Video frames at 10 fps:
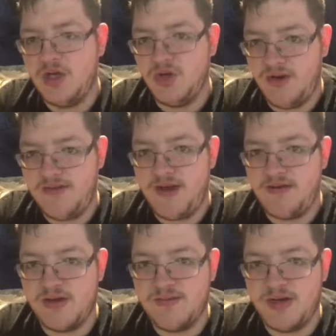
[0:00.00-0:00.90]
You'll never
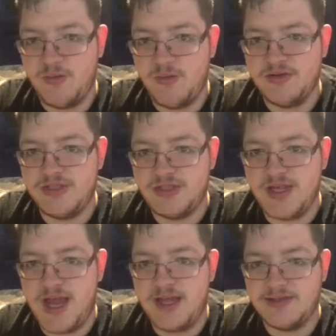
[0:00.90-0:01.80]
get rid of it. Once it's
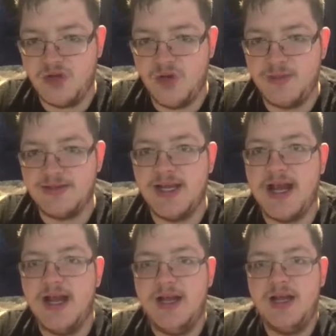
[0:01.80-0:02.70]
there, it's always
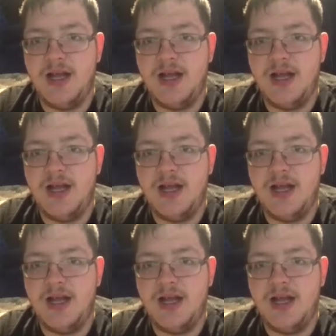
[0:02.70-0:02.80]
there.